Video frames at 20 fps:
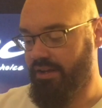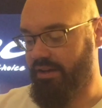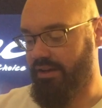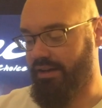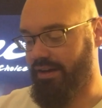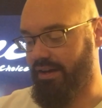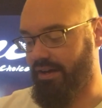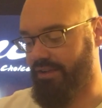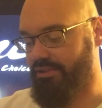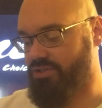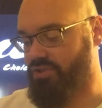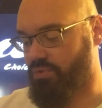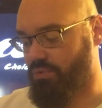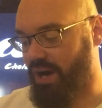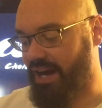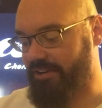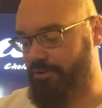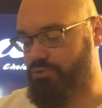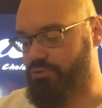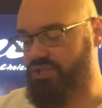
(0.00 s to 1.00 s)

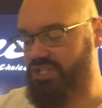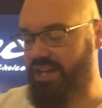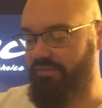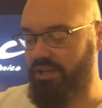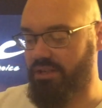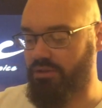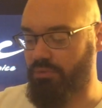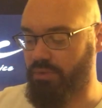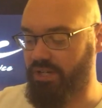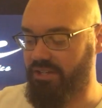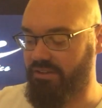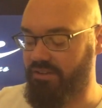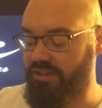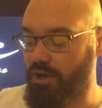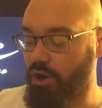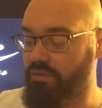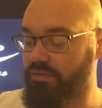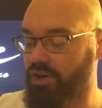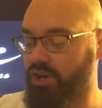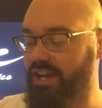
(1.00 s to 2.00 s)
Toronto 7-3 to the
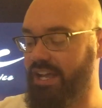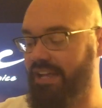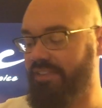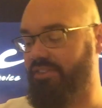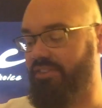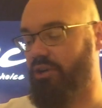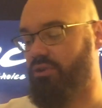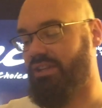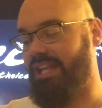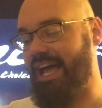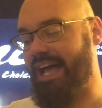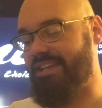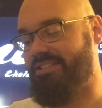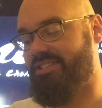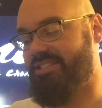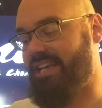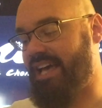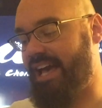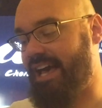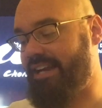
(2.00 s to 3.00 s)
over in their
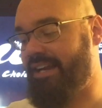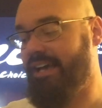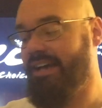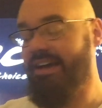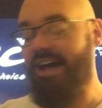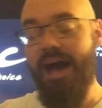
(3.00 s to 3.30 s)
last 10.